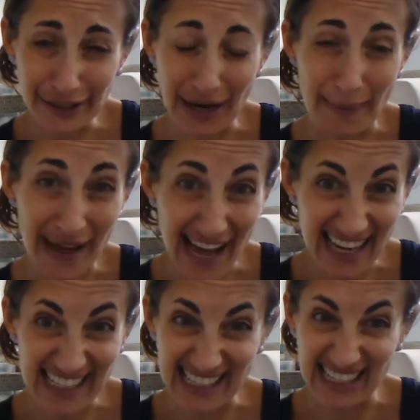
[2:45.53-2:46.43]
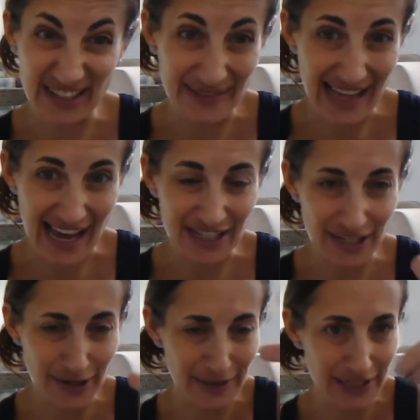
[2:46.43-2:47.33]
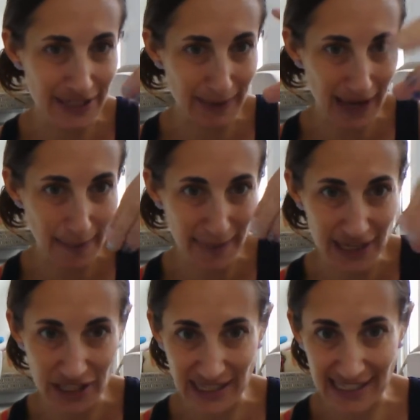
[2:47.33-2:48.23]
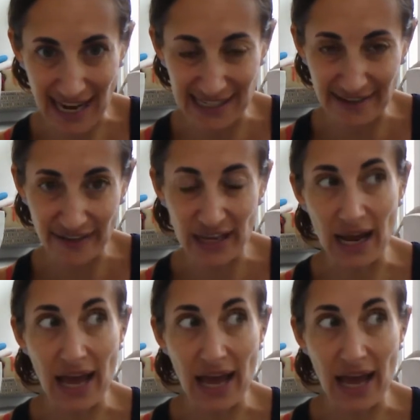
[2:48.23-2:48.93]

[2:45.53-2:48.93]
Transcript: or a box and use that too and just kind of pinch the sides of it,